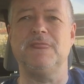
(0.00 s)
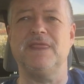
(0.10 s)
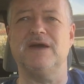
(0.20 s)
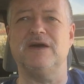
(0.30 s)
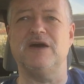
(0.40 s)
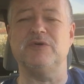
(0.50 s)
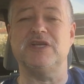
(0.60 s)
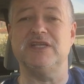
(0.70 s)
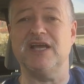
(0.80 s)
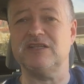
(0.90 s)
how he
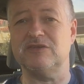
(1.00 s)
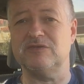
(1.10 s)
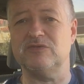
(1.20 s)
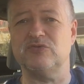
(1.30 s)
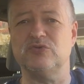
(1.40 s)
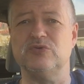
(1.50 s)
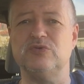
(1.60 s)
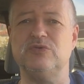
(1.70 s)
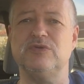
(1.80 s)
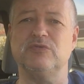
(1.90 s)
connected
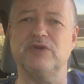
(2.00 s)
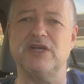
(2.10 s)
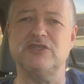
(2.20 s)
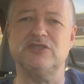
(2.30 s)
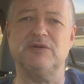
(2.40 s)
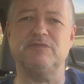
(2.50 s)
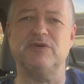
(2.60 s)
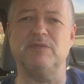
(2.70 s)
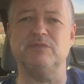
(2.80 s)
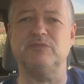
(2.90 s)
through the relationship
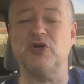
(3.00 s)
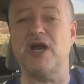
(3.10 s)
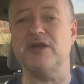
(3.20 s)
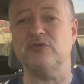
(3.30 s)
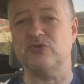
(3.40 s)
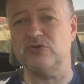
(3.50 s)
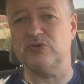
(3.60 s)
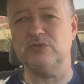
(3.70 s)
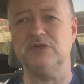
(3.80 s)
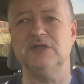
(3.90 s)
from prior to,